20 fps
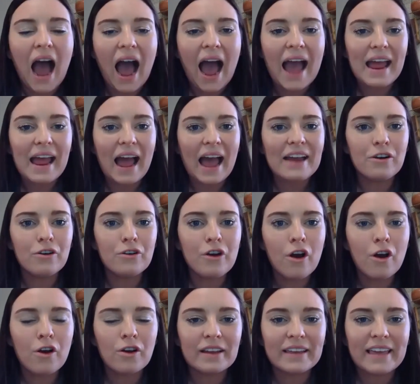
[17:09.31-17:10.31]
I I
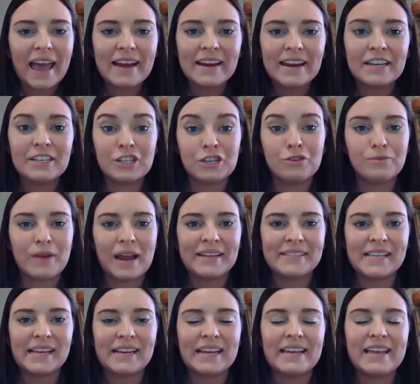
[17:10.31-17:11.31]
don't know, Kenny. Do you
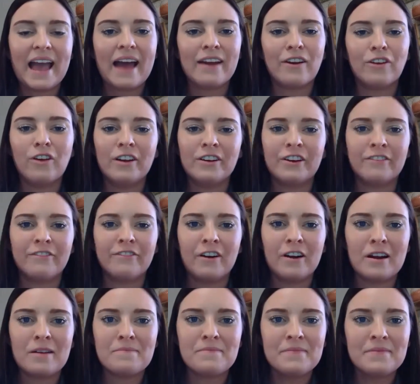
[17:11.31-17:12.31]
raise any cattle on your
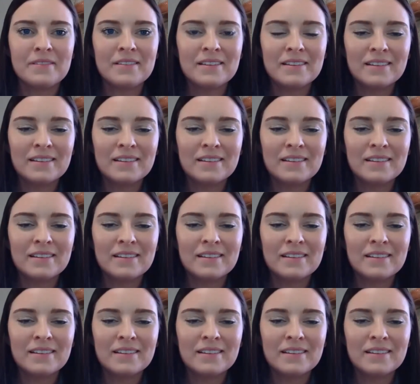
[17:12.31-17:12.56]
farm?